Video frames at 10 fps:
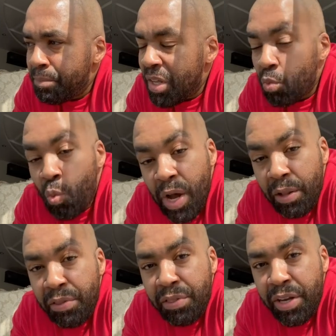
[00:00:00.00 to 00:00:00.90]
and
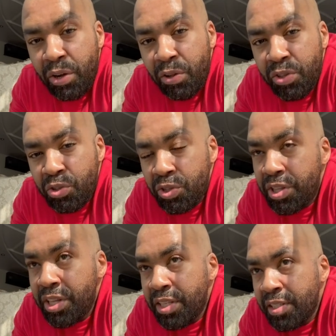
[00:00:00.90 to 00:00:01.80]
wealth and all the good
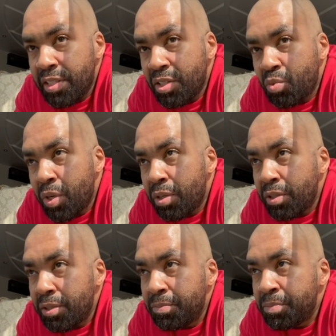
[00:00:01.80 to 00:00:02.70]
things in this
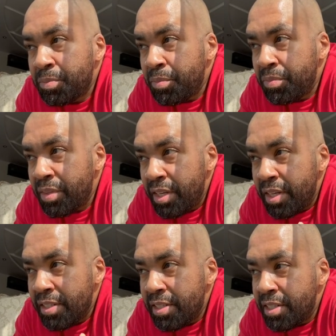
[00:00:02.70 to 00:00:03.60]
world
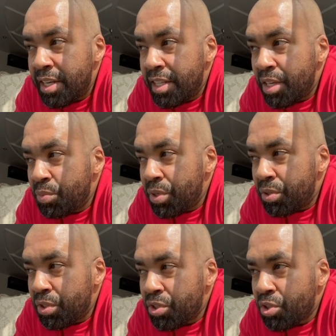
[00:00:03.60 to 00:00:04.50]
is the day that we're
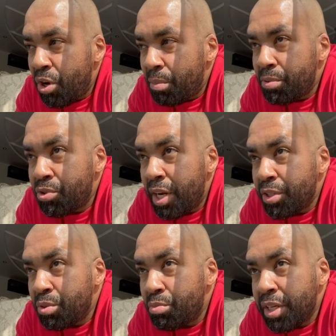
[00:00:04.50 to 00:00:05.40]
going to stop trying
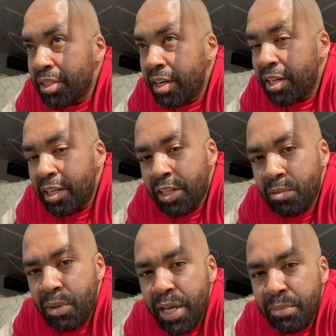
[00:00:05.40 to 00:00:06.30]
to bring down another
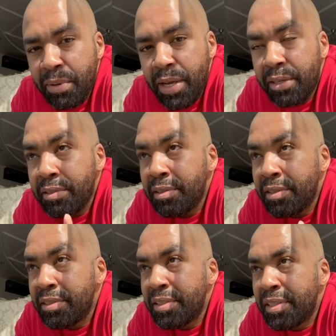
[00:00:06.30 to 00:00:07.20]
black man.
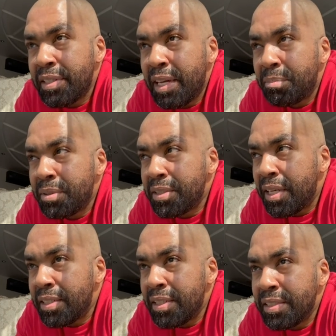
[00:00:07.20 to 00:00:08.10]
Happy
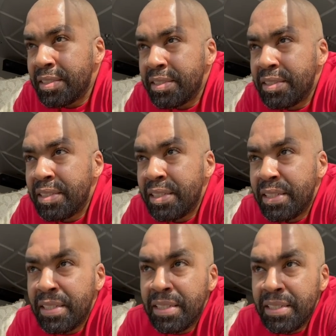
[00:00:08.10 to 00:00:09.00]
Sunday.
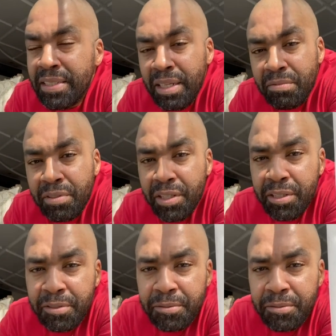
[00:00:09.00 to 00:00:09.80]
Shafiri.